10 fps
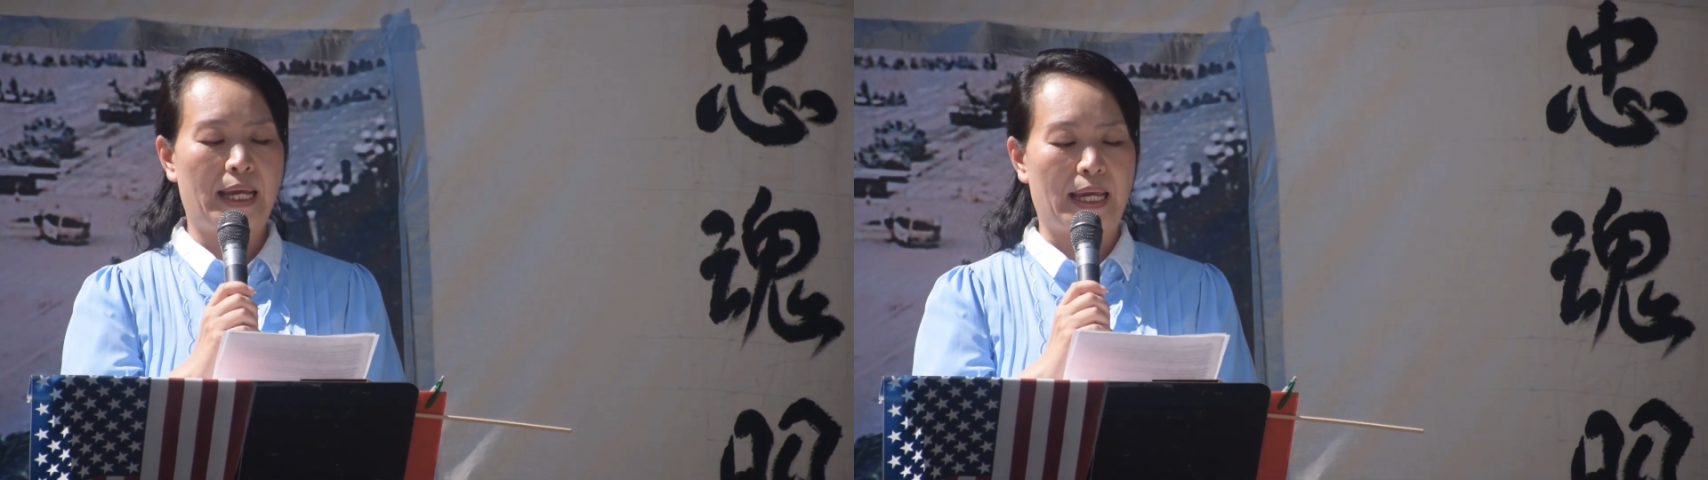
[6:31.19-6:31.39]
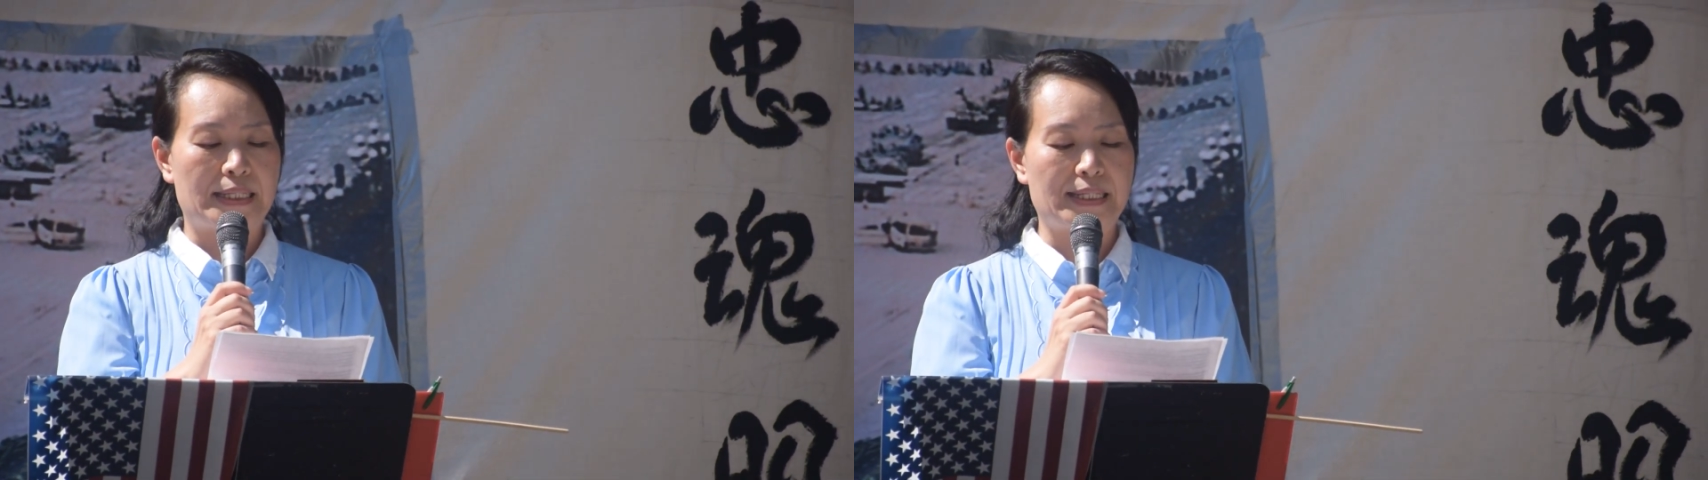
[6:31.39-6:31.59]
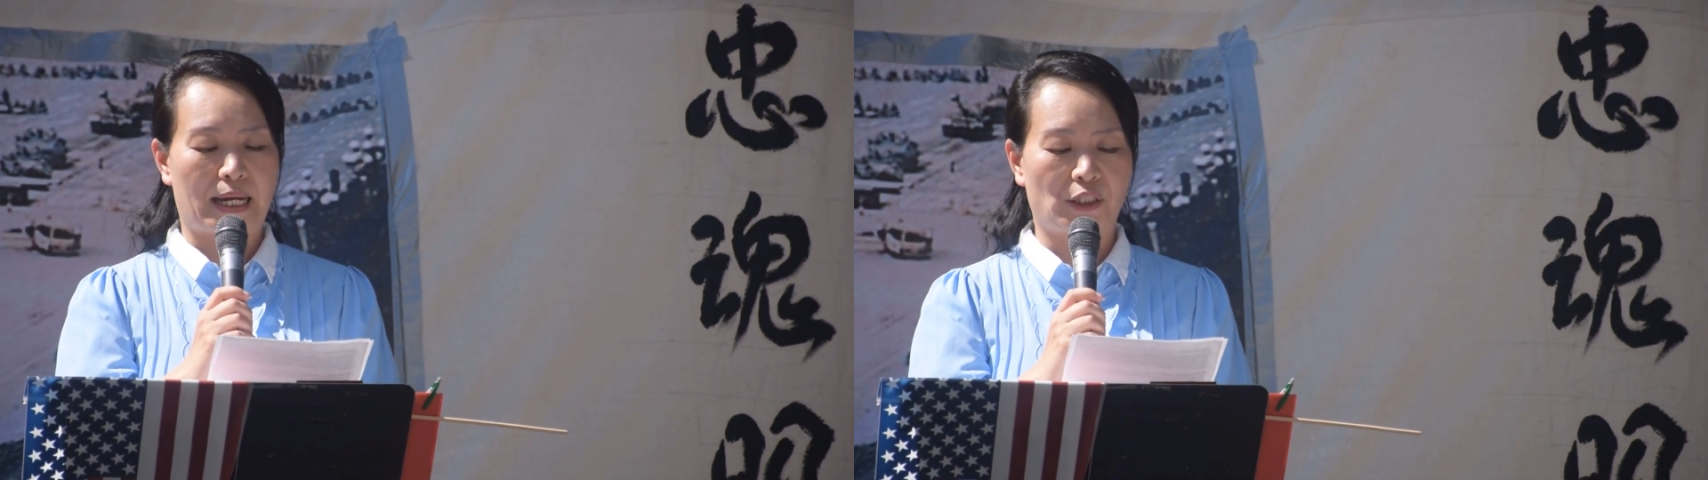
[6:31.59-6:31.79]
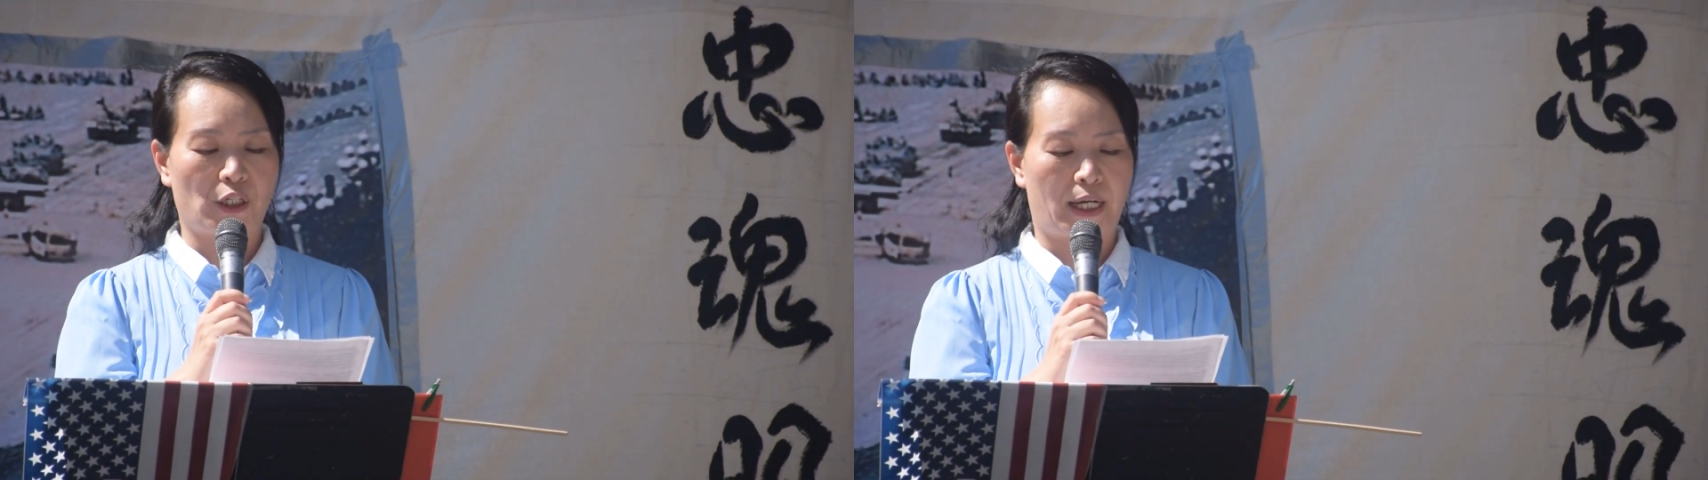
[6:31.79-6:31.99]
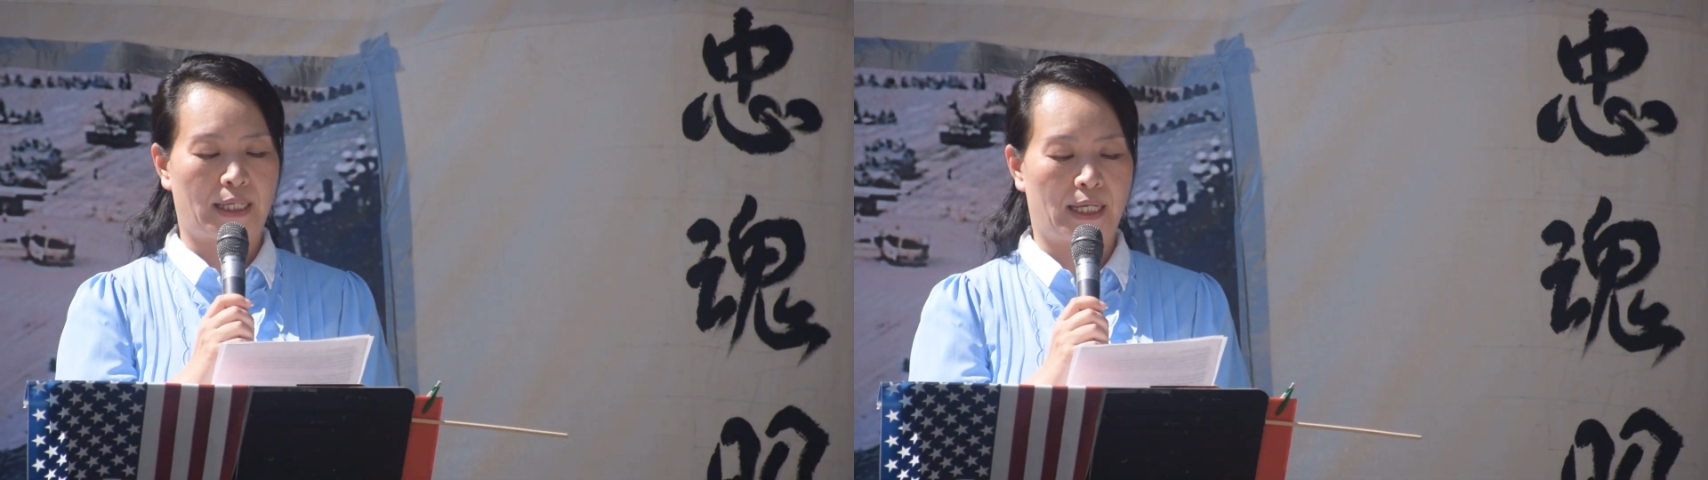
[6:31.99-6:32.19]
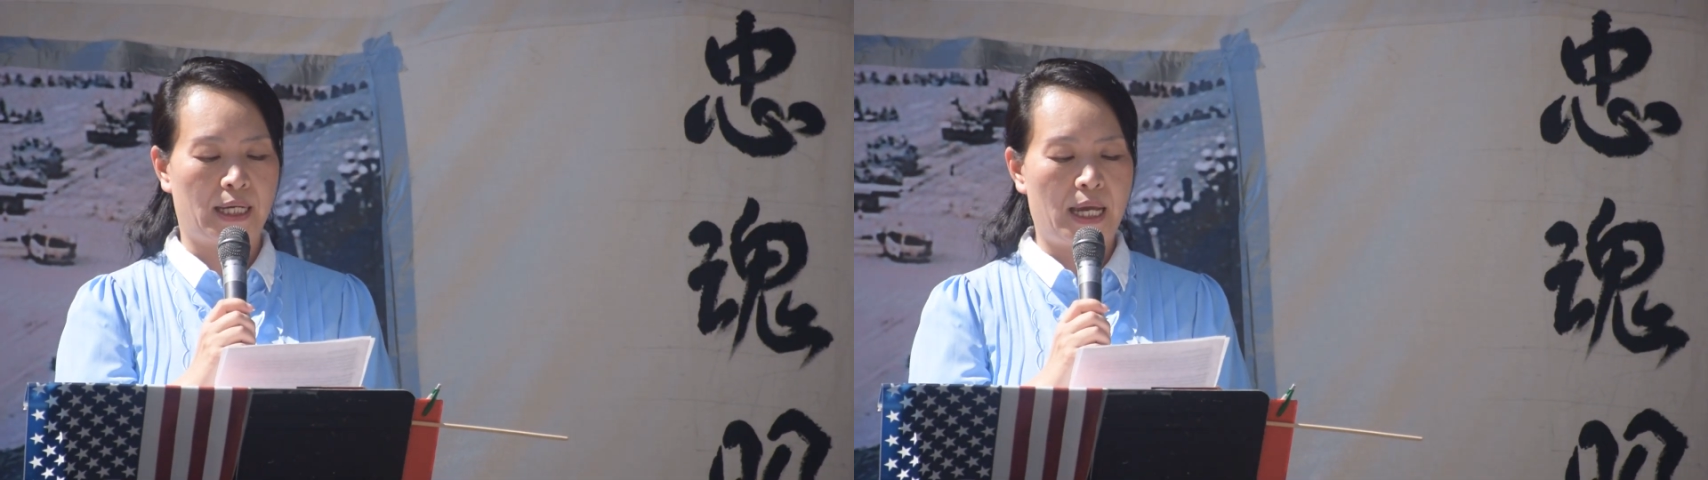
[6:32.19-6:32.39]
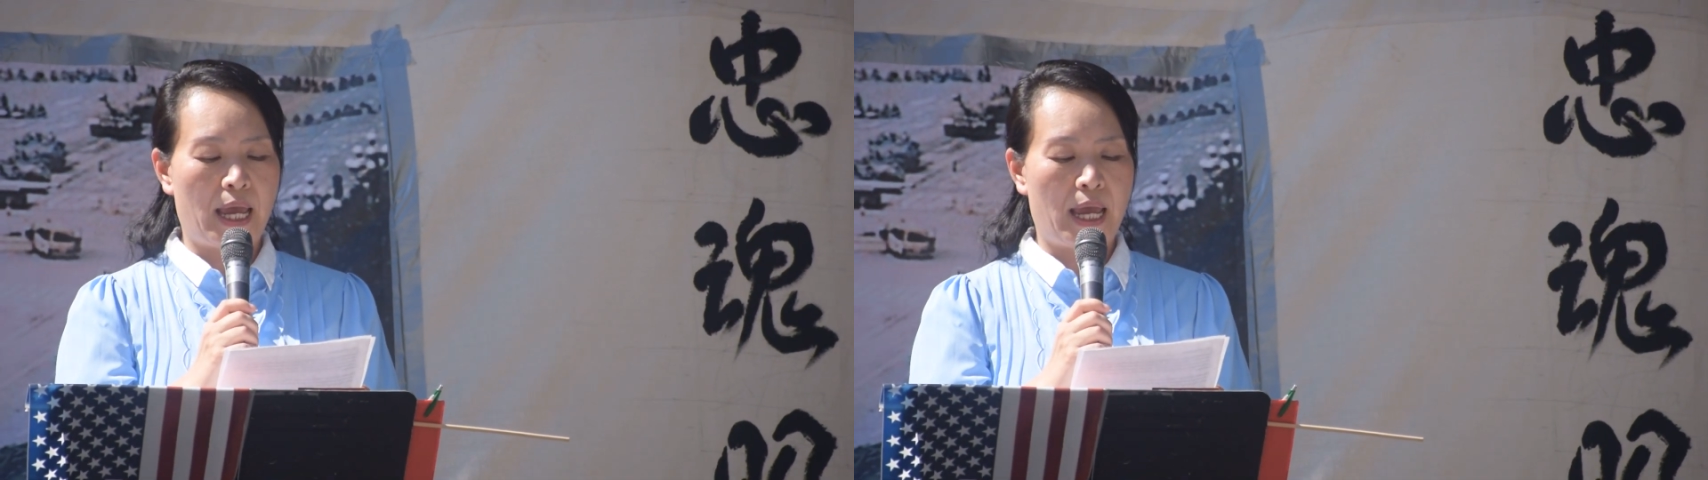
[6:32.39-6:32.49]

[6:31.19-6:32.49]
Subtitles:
inside China,